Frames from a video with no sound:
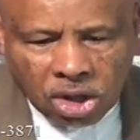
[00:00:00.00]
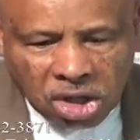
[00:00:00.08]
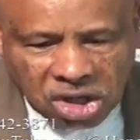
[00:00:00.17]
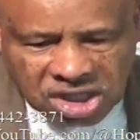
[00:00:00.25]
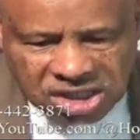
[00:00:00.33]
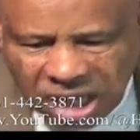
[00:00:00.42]

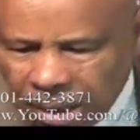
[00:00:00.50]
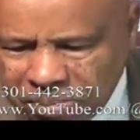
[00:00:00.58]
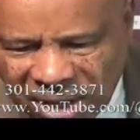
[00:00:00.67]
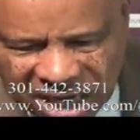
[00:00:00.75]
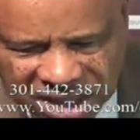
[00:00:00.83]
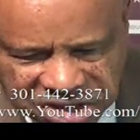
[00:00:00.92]

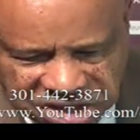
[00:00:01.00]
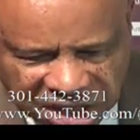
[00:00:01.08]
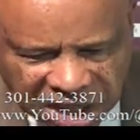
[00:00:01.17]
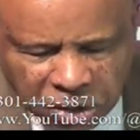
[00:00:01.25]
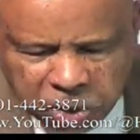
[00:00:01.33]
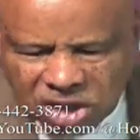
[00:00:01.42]
Somebody
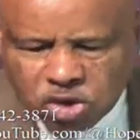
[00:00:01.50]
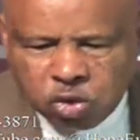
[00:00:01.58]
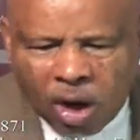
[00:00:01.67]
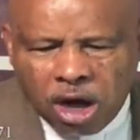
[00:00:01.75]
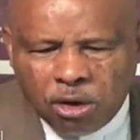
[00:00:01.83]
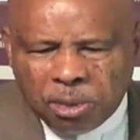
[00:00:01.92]
said, what's
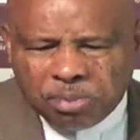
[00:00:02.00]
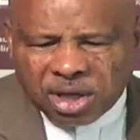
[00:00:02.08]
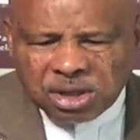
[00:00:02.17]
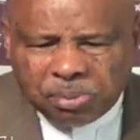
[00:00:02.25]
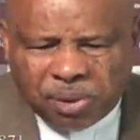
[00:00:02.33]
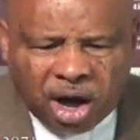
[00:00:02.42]
wrong with
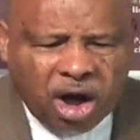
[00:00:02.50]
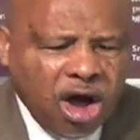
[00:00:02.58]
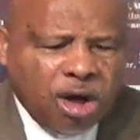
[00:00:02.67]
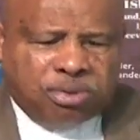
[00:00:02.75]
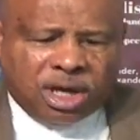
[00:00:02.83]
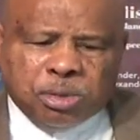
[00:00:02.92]
Brother Paul?
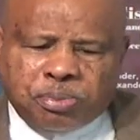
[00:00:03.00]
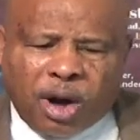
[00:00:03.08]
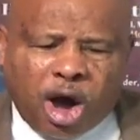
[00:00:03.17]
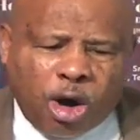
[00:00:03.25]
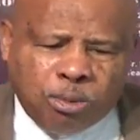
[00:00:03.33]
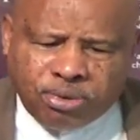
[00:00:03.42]
Brother
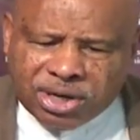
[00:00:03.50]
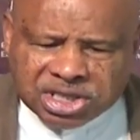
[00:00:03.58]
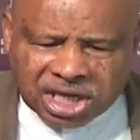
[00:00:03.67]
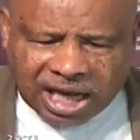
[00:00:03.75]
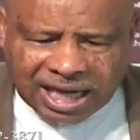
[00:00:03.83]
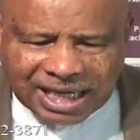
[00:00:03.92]
Paul
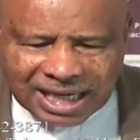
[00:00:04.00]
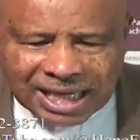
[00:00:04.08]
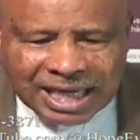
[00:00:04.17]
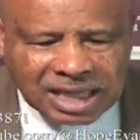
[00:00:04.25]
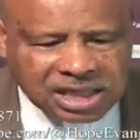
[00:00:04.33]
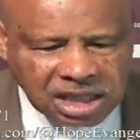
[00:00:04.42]
preaching like
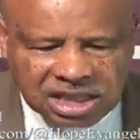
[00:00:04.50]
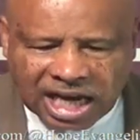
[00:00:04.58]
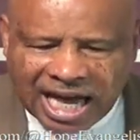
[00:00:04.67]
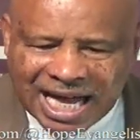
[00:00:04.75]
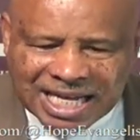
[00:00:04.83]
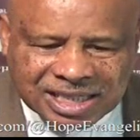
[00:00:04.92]
it's his
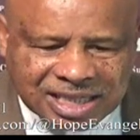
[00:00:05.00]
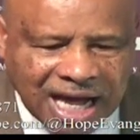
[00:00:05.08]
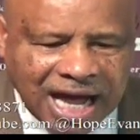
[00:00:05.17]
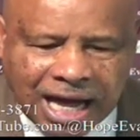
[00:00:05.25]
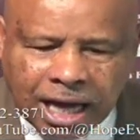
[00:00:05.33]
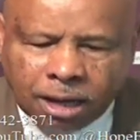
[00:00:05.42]
last
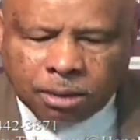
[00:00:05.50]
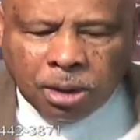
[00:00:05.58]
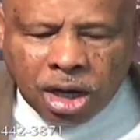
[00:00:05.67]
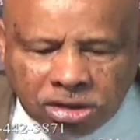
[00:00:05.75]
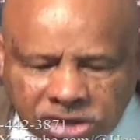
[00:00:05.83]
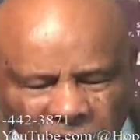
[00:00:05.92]
time.
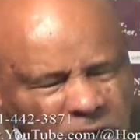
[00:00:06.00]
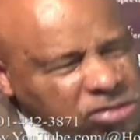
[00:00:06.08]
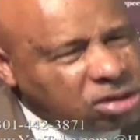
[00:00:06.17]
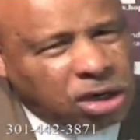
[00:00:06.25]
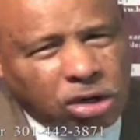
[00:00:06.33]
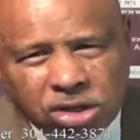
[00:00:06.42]

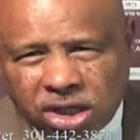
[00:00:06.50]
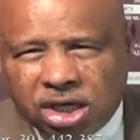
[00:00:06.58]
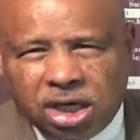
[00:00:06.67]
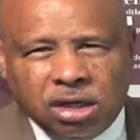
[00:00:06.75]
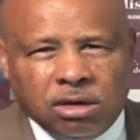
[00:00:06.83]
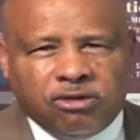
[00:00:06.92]
Don't go to
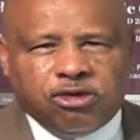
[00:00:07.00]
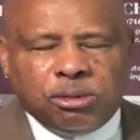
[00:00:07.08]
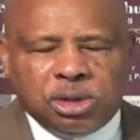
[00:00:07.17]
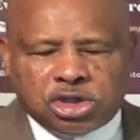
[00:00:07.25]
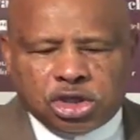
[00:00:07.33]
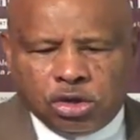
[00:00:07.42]
hell from
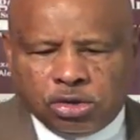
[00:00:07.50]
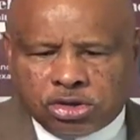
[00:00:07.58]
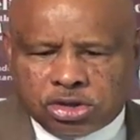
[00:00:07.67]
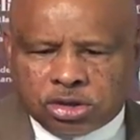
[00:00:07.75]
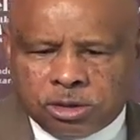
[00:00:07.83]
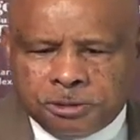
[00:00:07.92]
the
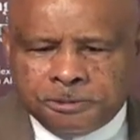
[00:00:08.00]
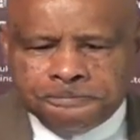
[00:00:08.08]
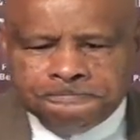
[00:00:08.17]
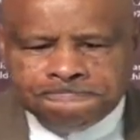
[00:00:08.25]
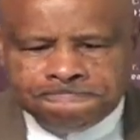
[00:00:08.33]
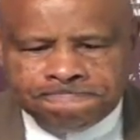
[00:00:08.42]
church.
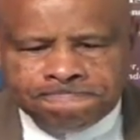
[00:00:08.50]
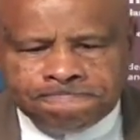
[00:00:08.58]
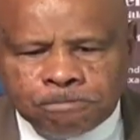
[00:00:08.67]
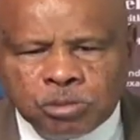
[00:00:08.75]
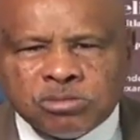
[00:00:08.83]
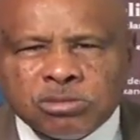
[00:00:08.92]

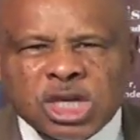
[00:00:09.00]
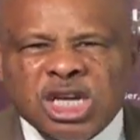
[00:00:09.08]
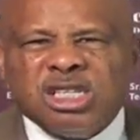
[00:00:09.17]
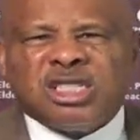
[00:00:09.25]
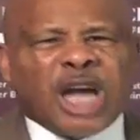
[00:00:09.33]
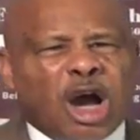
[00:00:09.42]

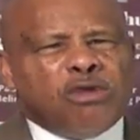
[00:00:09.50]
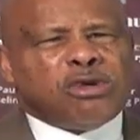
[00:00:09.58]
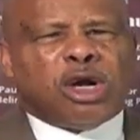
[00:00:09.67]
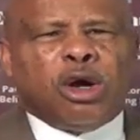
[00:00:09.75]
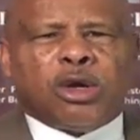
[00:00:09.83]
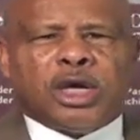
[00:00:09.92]
Don't
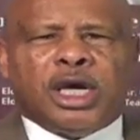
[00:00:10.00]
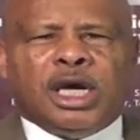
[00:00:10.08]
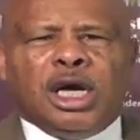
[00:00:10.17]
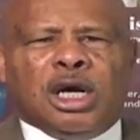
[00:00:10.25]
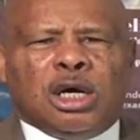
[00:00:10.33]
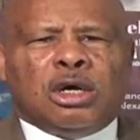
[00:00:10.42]
go to
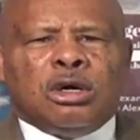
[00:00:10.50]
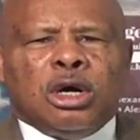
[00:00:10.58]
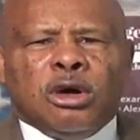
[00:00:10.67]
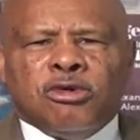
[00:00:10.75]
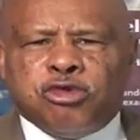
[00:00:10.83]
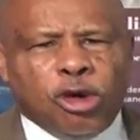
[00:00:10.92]
hell
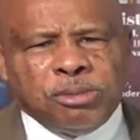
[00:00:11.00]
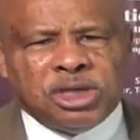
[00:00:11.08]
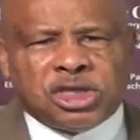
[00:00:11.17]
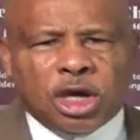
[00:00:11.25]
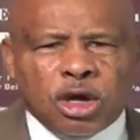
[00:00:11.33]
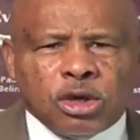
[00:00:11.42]
from the
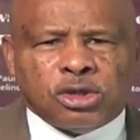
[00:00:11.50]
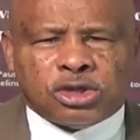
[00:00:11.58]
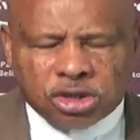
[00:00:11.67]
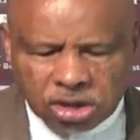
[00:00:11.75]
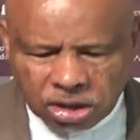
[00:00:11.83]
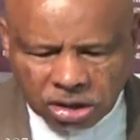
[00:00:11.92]
church.